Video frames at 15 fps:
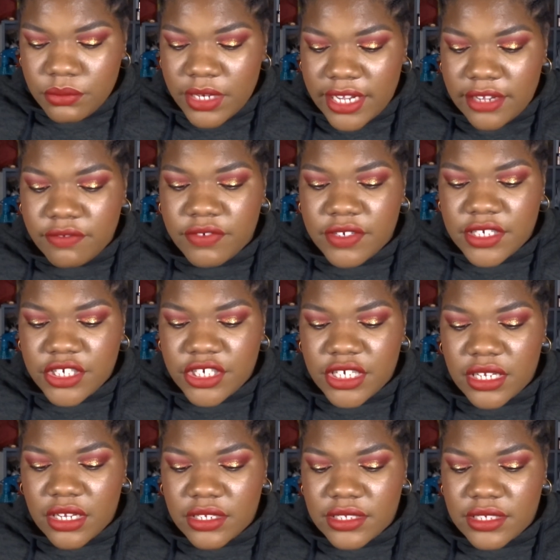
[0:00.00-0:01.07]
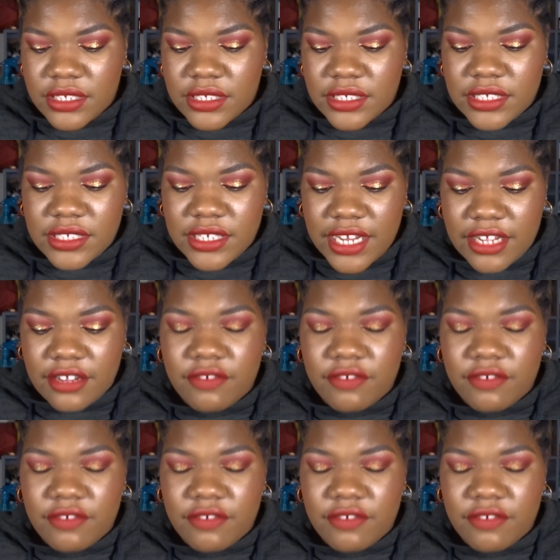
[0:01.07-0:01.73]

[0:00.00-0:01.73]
like finish it until it's like